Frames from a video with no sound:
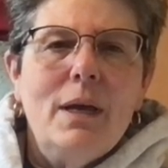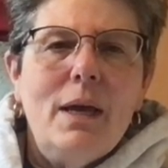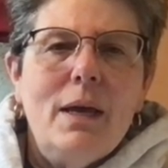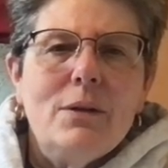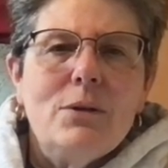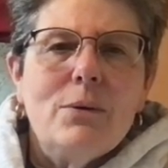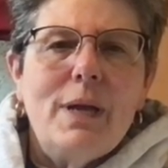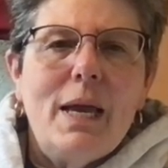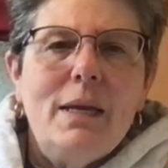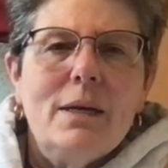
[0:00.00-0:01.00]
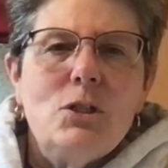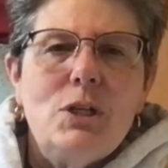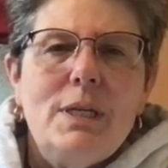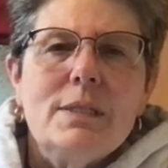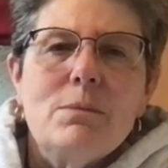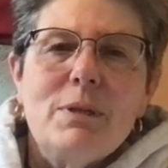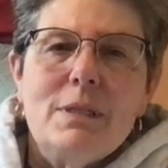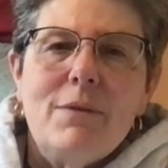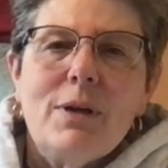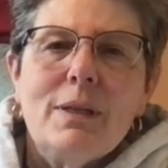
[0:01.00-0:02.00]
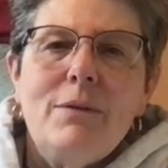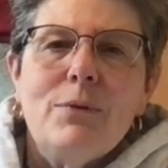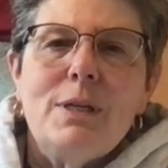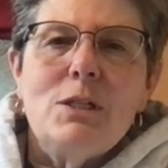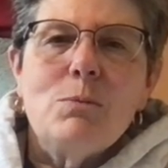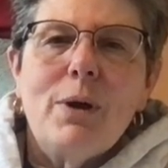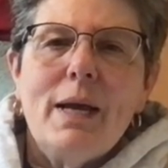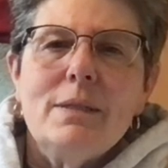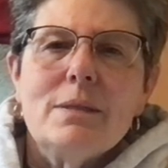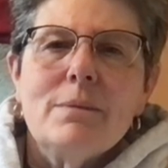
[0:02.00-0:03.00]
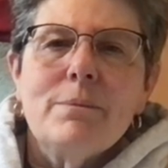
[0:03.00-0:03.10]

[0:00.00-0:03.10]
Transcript: and create a sheet specifically for these spreads.